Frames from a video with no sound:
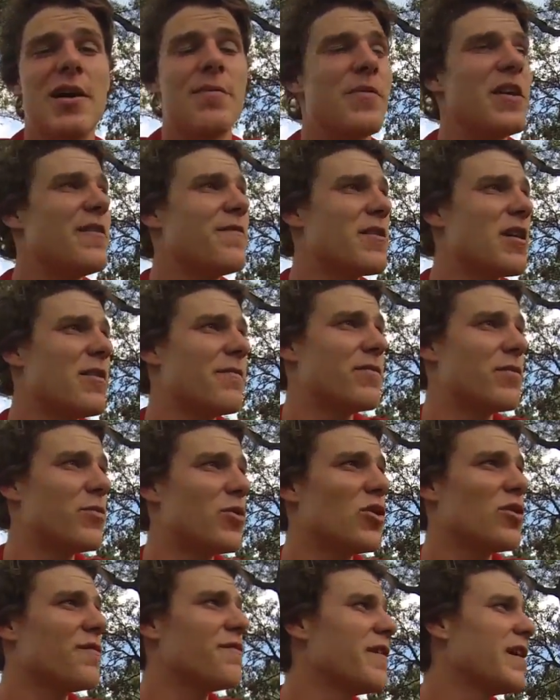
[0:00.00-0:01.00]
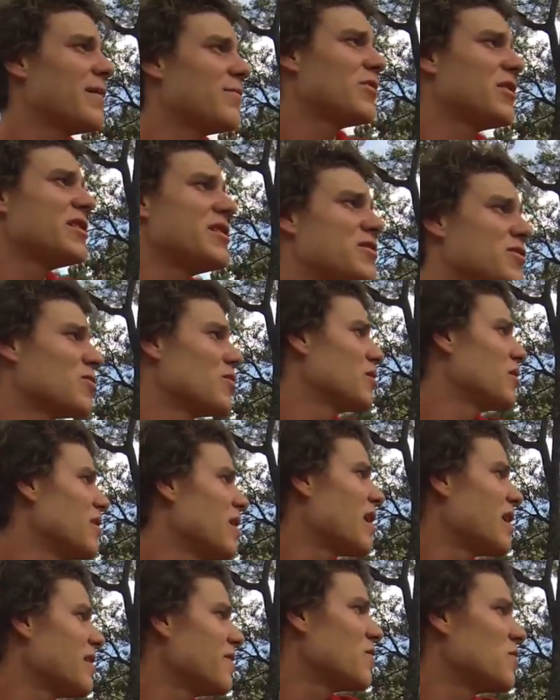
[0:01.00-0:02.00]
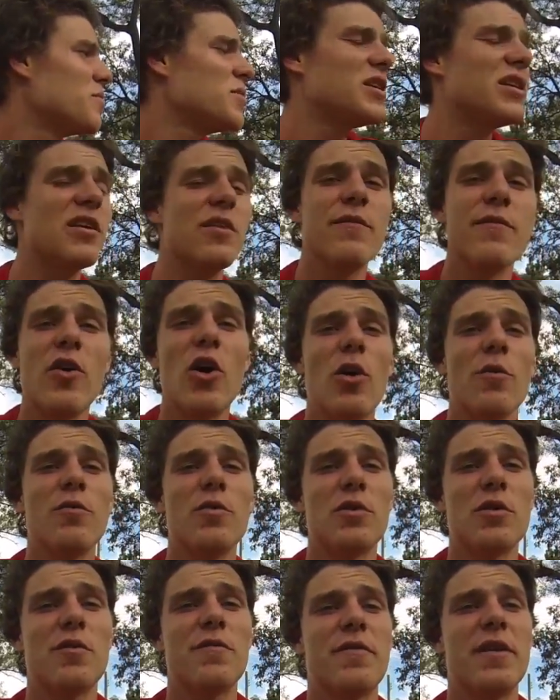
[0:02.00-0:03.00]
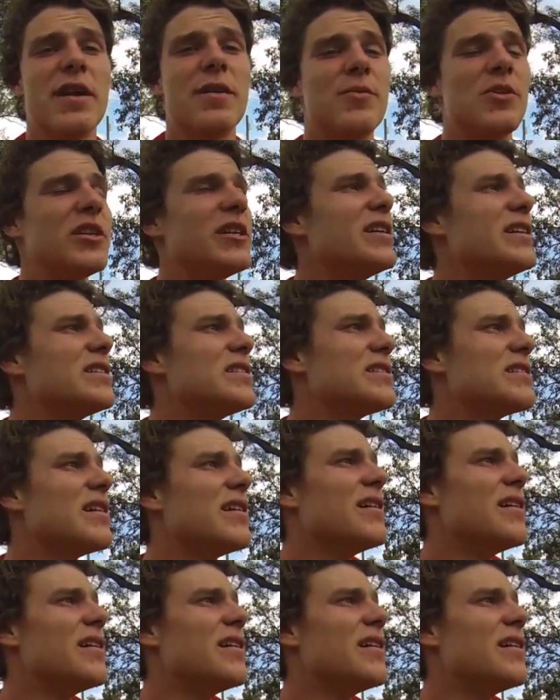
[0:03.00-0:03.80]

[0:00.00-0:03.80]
They've come from broken families or not even being involved with their families,